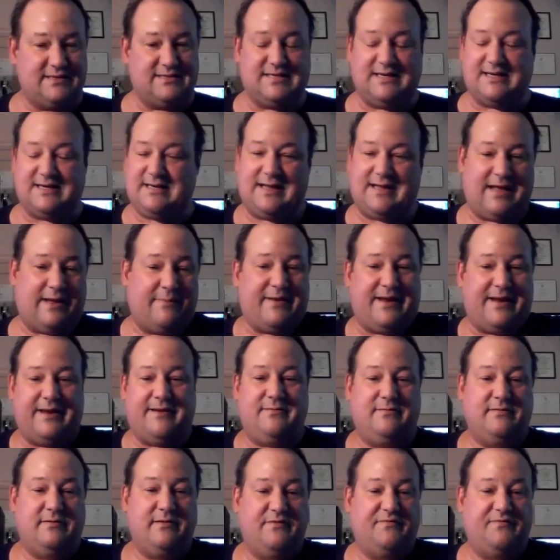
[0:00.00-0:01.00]
if
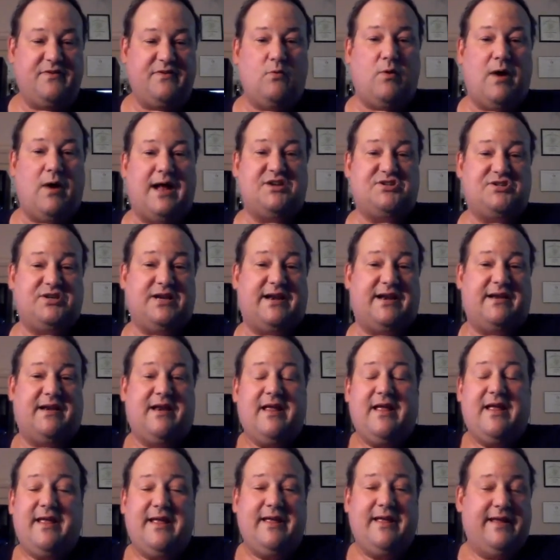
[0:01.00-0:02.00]
you watch
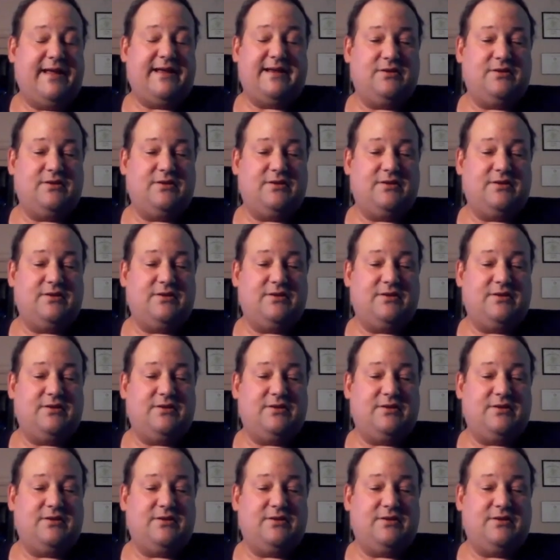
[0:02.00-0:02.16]
it,